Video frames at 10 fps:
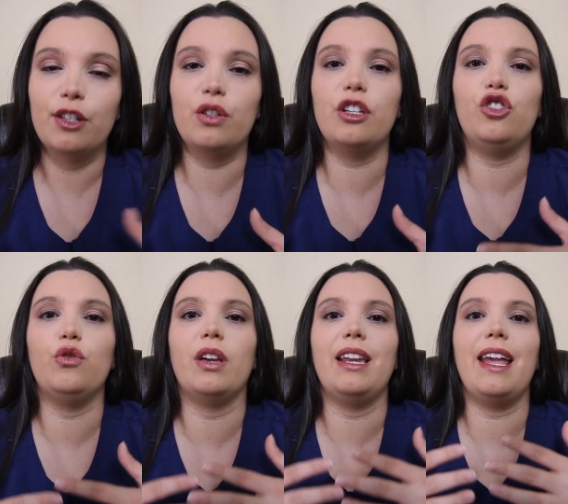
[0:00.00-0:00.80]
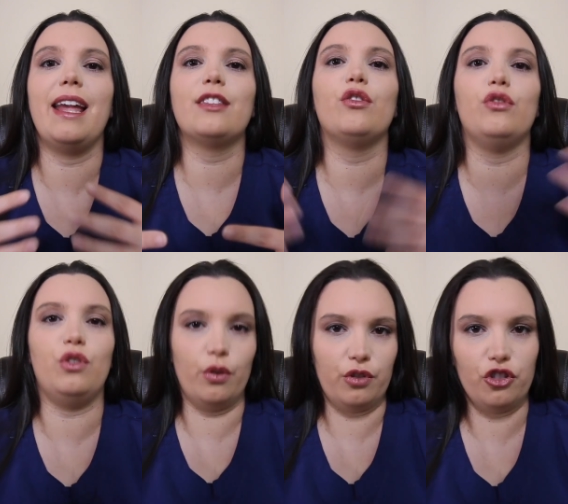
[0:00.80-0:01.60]
so that you can answer
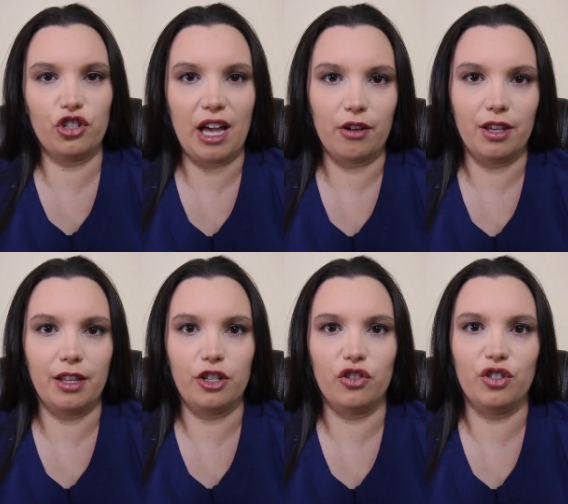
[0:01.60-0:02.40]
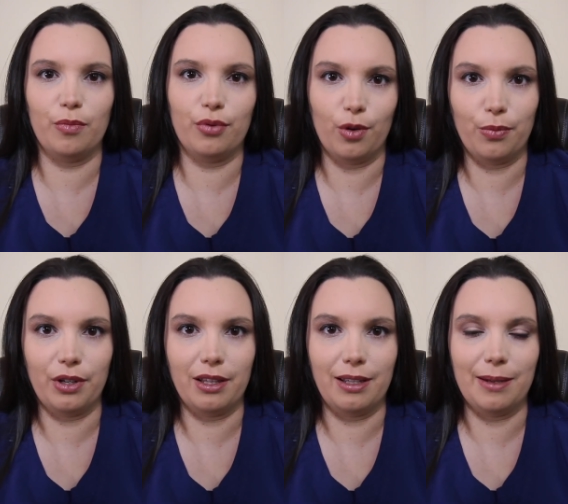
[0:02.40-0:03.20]
dosage calculations
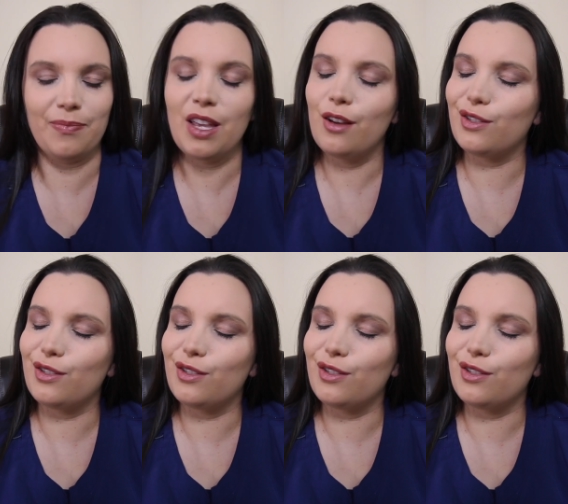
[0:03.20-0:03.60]
appropriately.